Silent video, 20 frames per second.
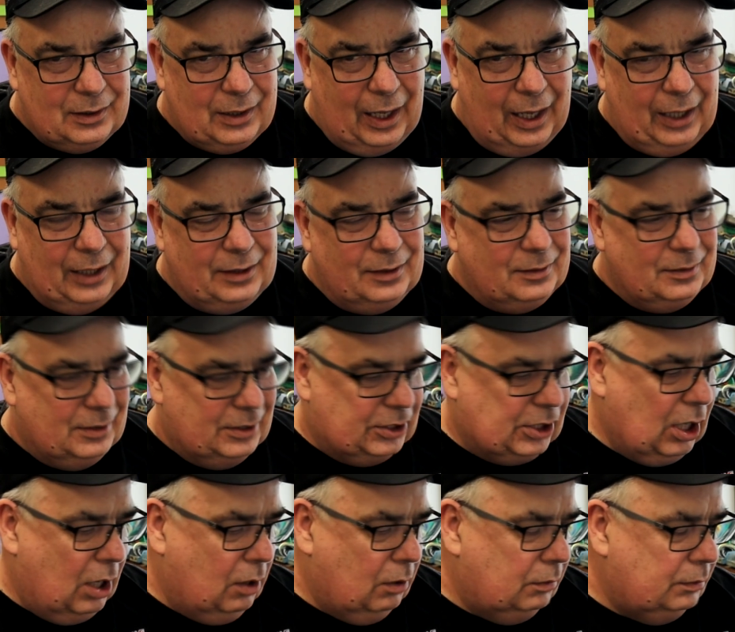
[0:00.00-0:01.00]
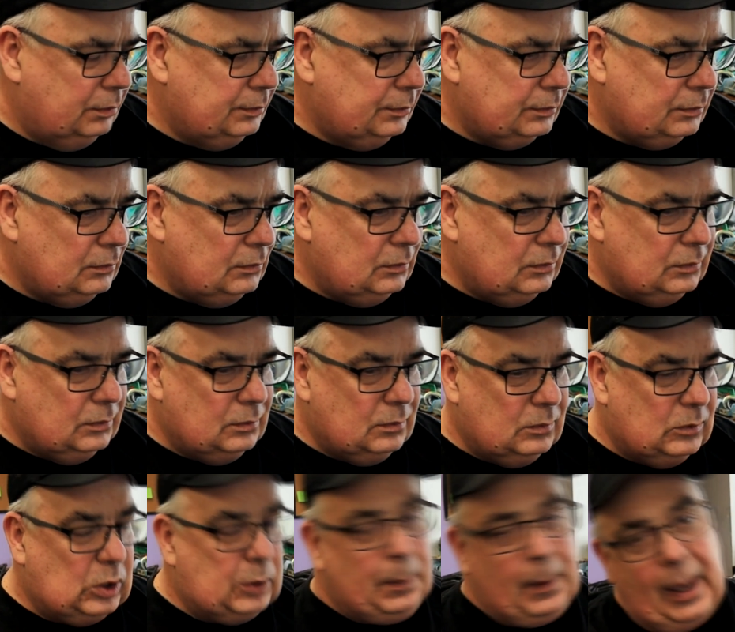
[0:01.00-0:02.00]
And so,
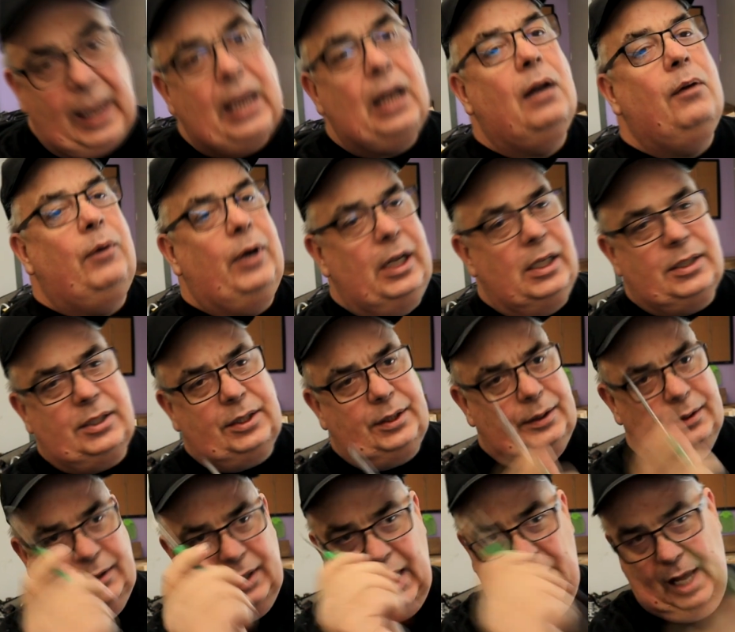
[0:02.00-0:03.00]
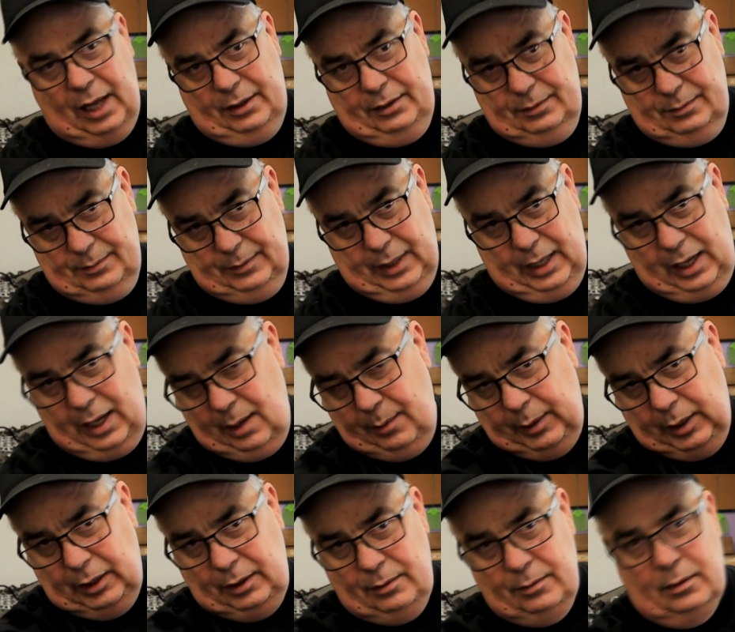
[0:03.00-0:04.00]
speaking of which, on the
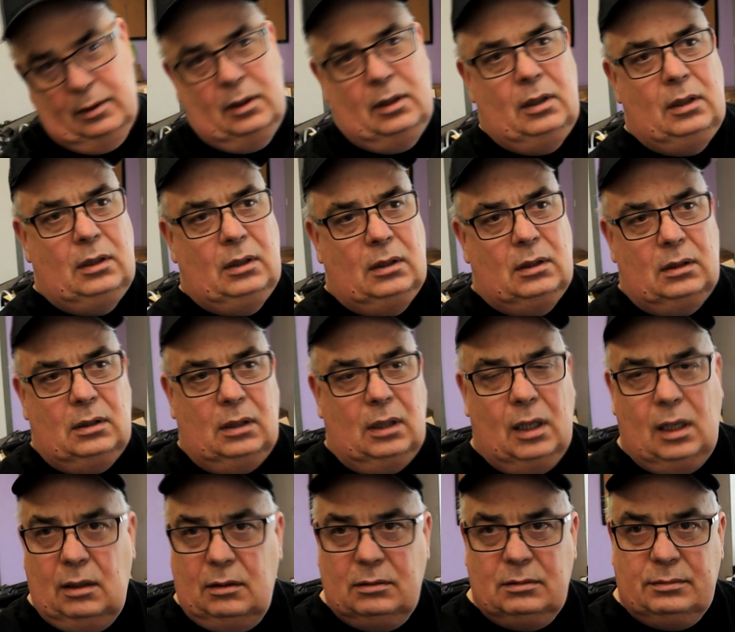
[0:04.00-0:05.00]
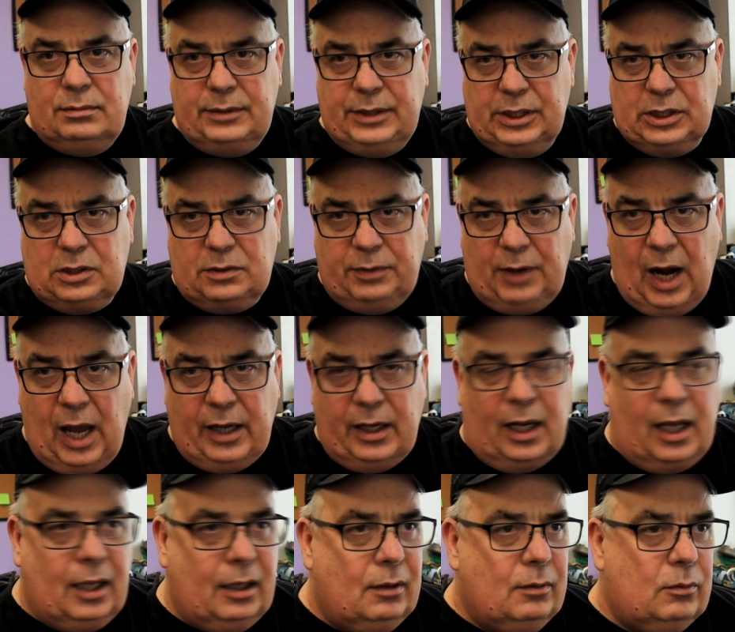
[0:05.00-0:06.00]
Hemi, this
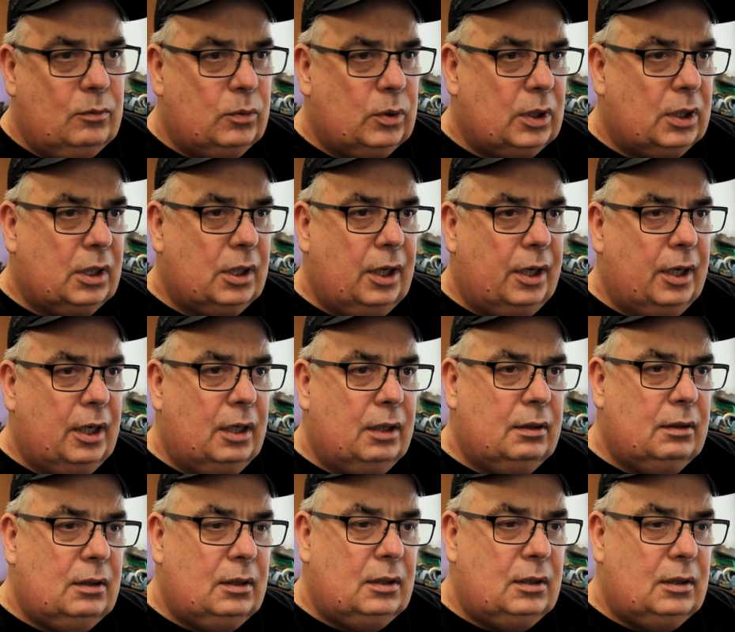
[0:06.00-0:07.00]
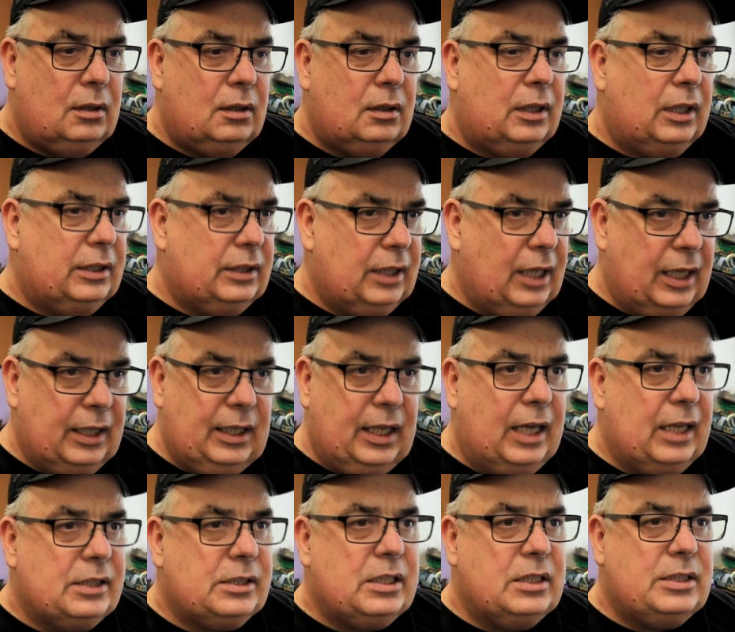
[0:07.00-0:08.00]
Friday, we're going to get the head
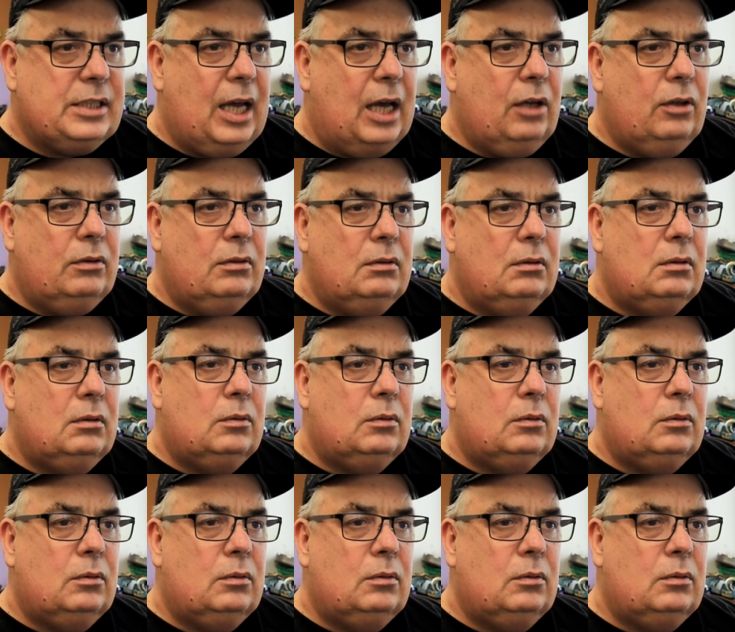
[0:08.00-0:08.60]
gaskets out.